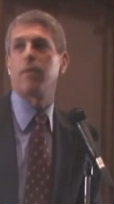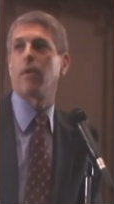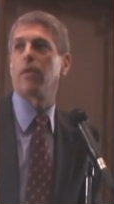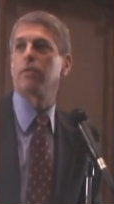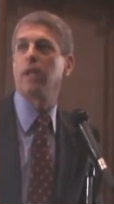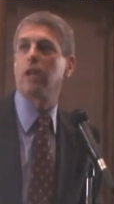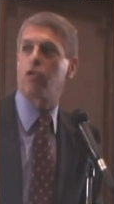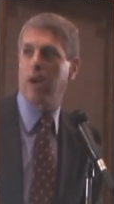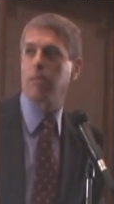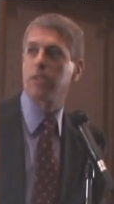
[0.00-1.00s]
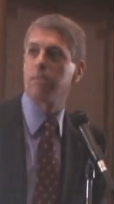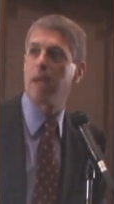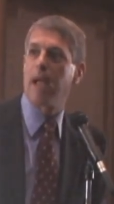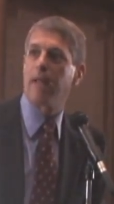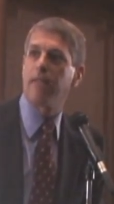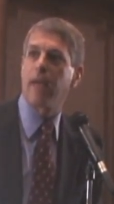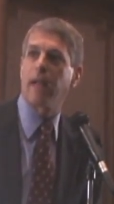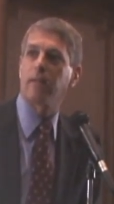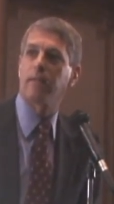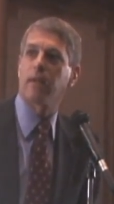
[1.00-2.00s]
you know, the incredible demand
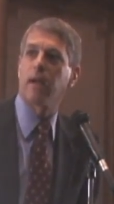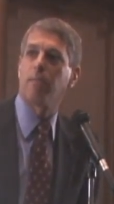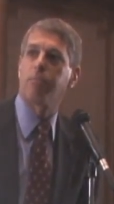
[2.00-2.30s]
that uh,